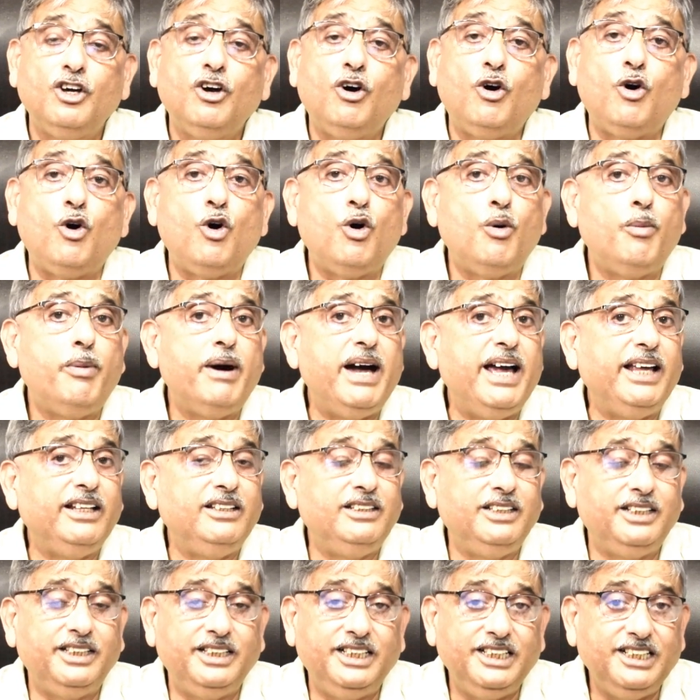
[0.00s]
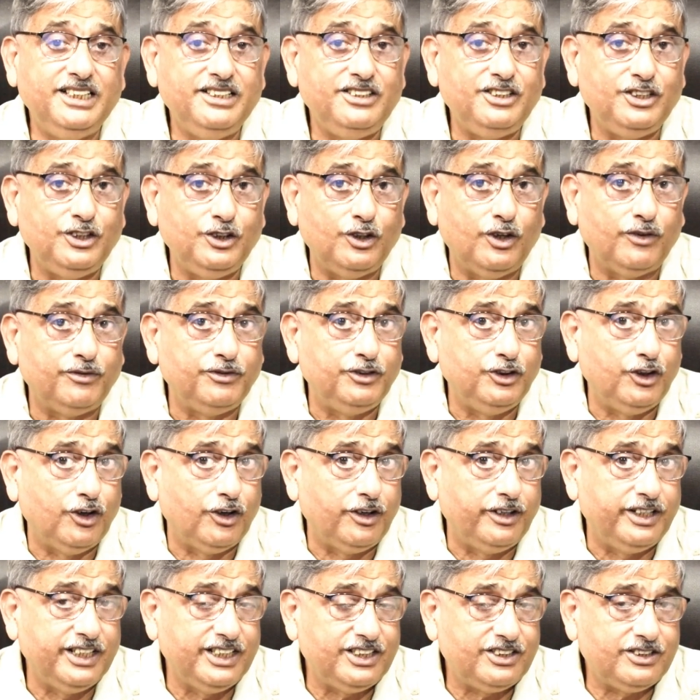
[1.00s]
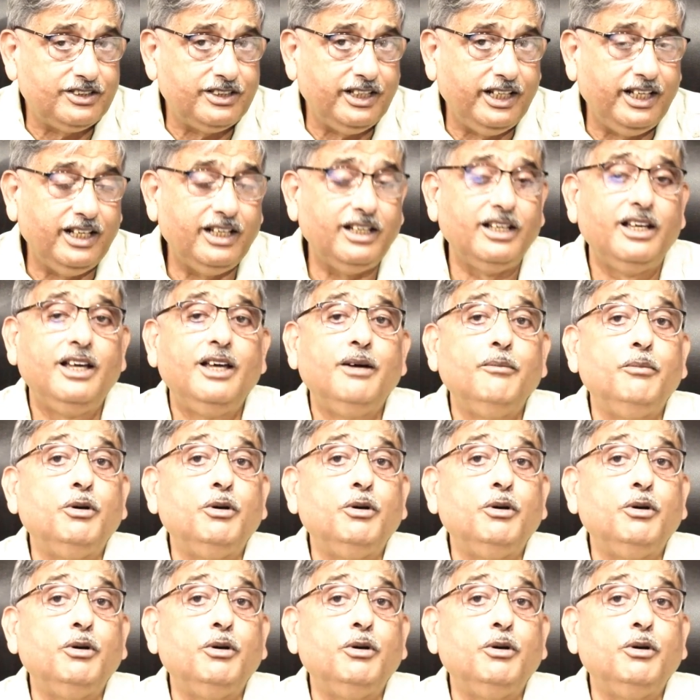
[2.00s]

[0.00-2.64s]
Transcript: or by the DC of your district,